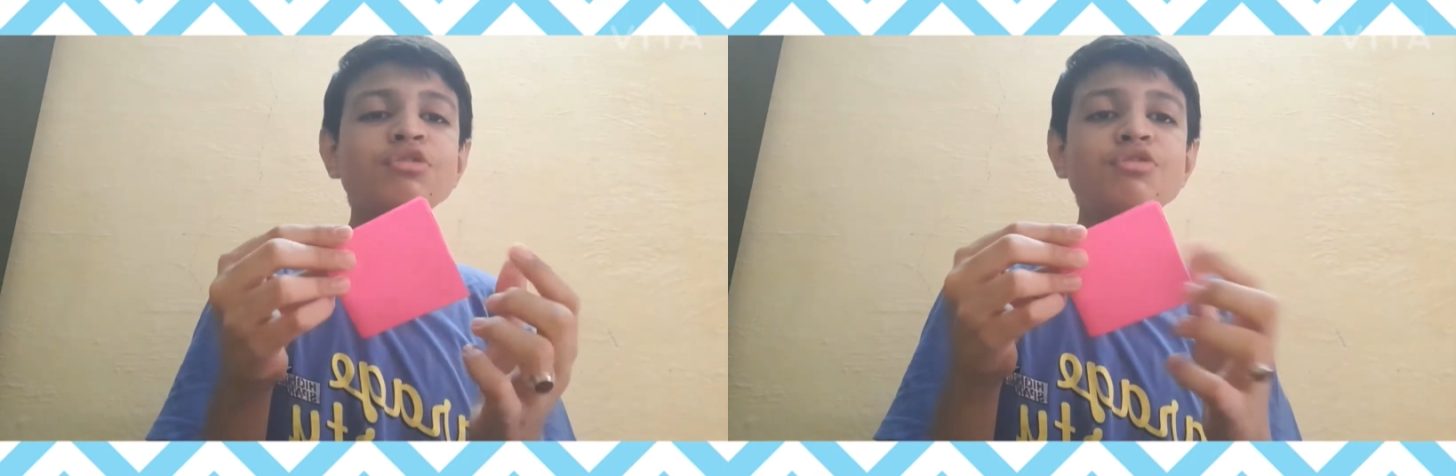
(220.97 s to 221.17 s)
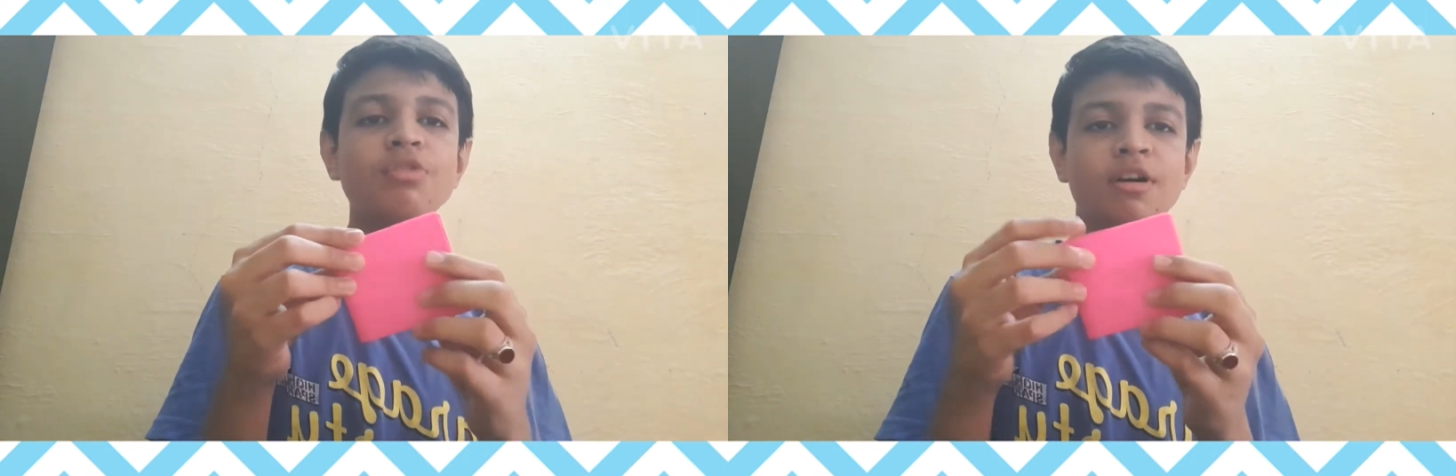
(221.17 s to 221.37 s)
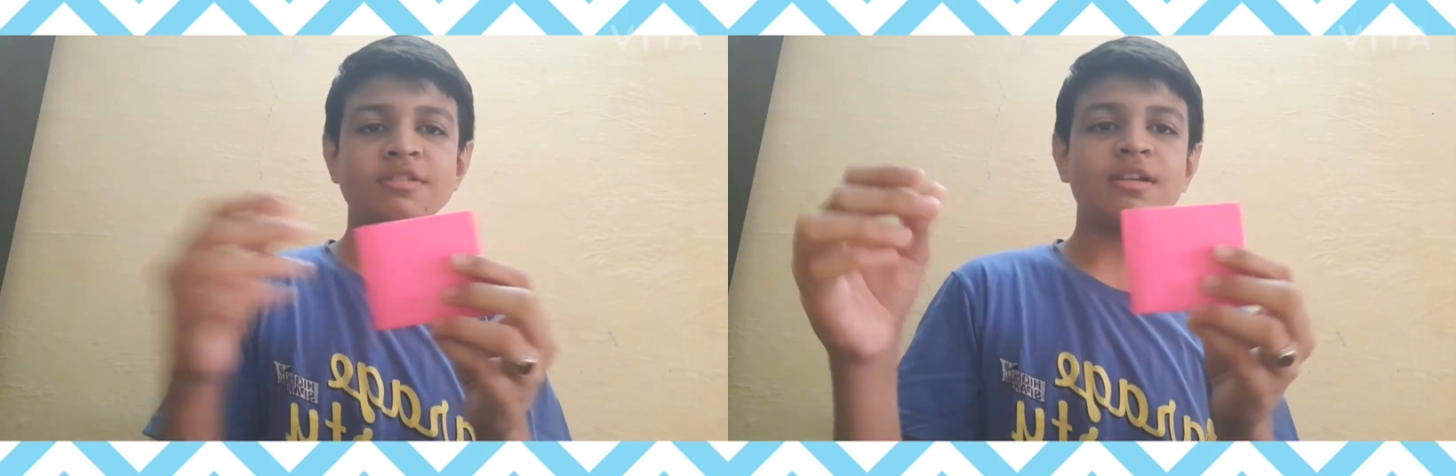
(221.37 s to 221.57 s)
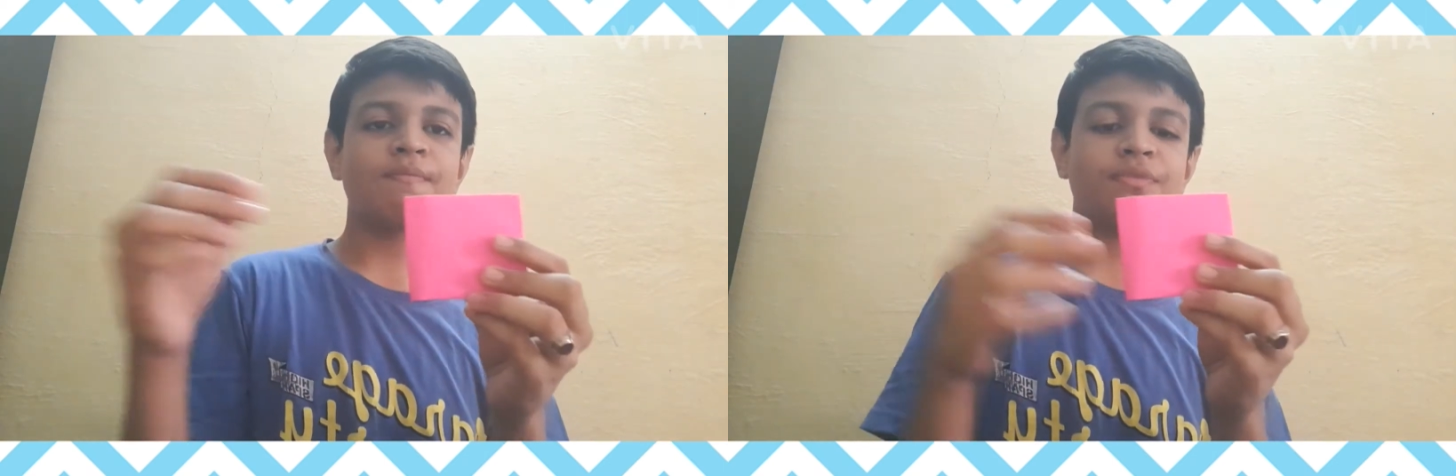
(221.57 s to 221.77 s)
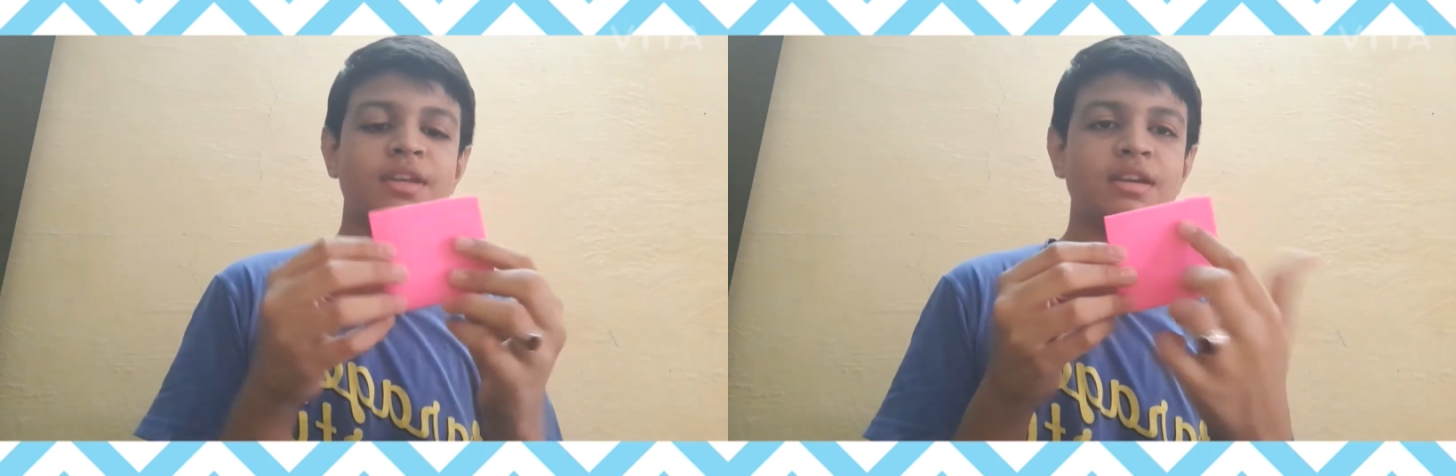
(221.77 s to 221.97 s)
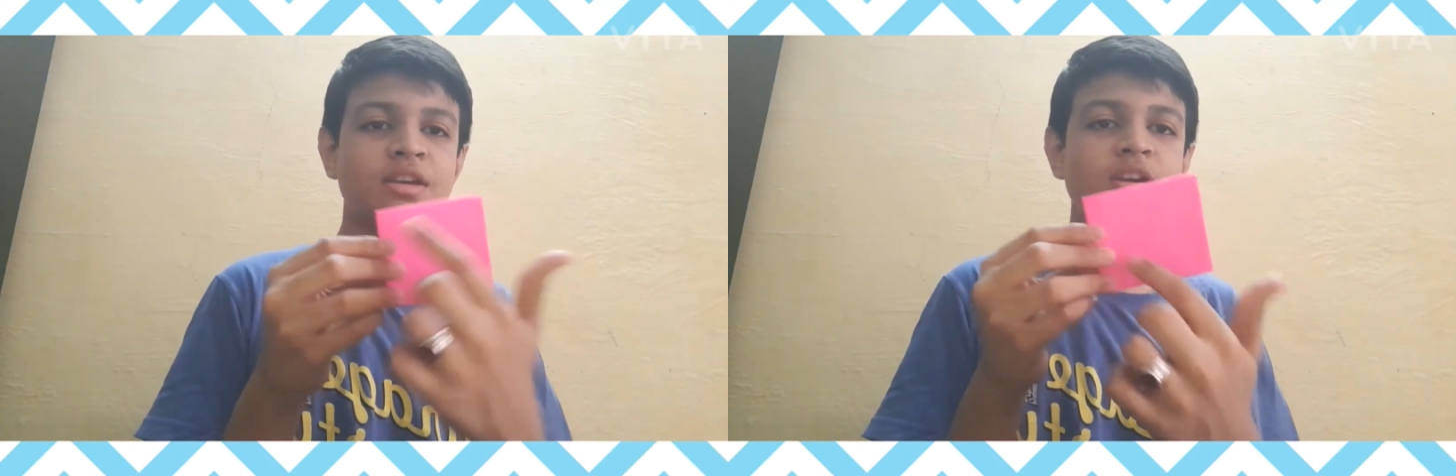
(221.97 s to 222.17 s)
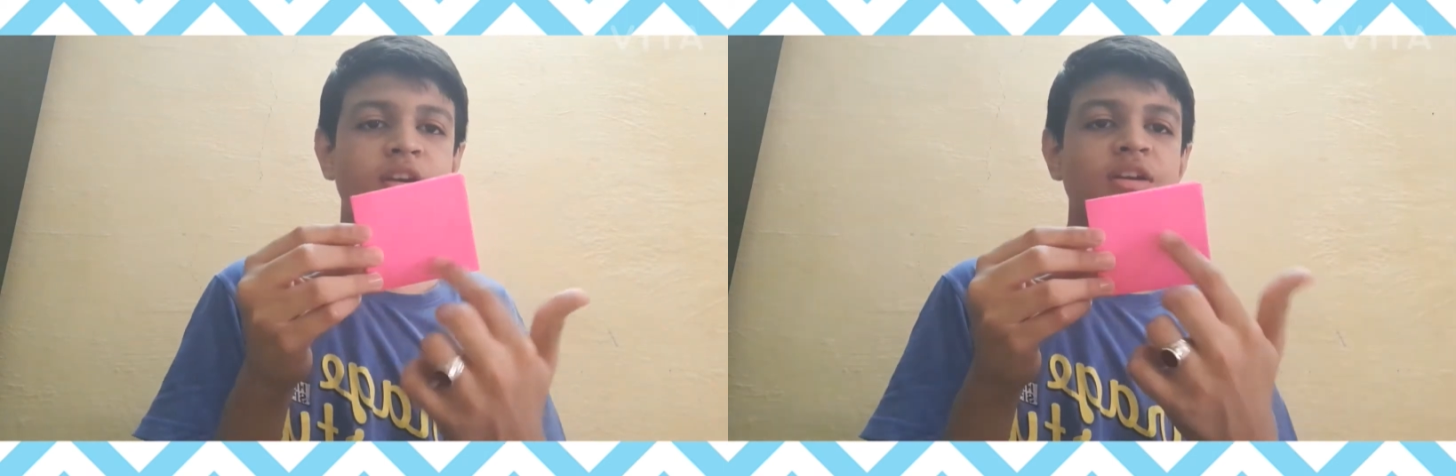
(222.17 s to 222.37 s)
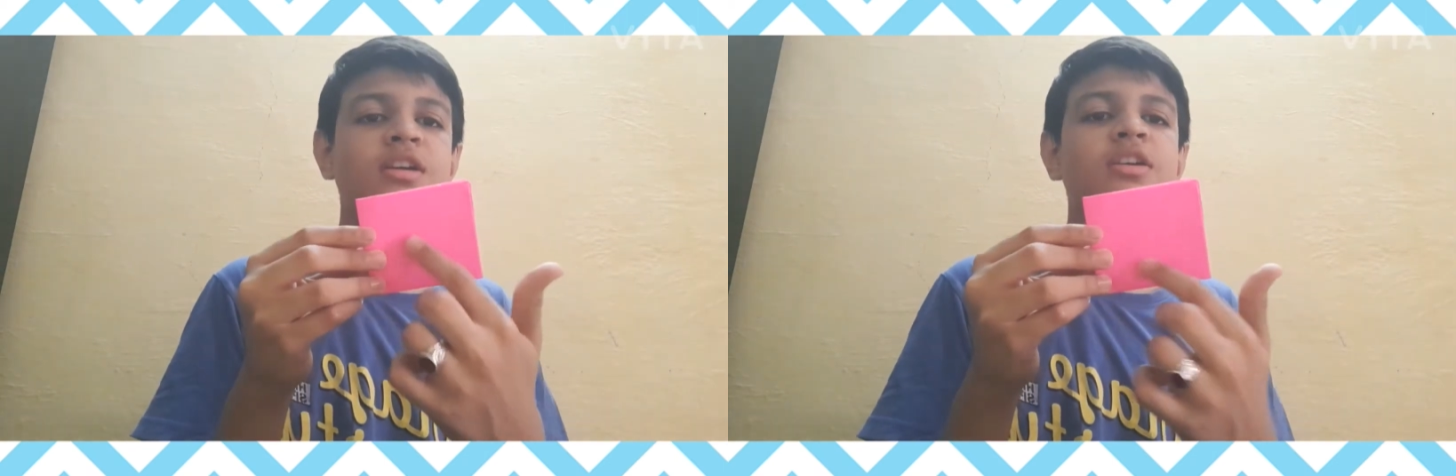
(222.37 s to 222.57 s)
to draw something
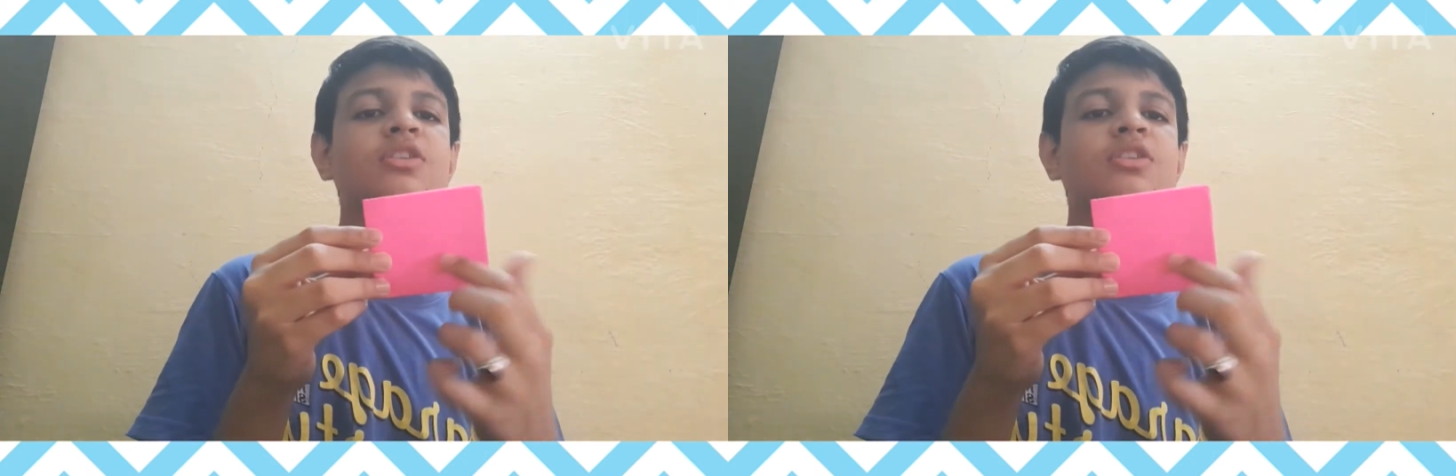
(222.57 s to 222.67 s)
here,